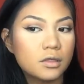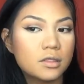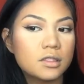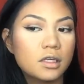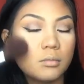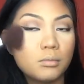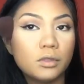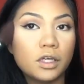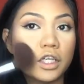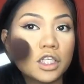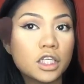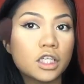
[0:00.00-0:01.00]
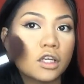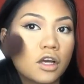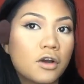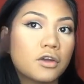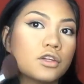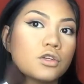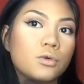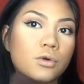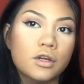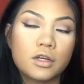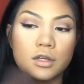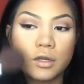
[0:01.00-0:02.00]
It's like a blush and a
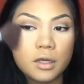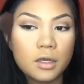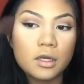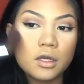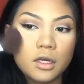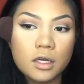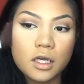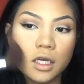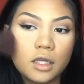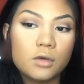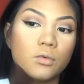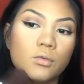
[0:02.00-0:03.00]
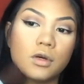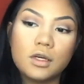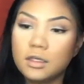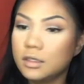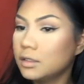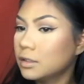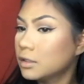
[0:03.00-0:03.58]
contour in one.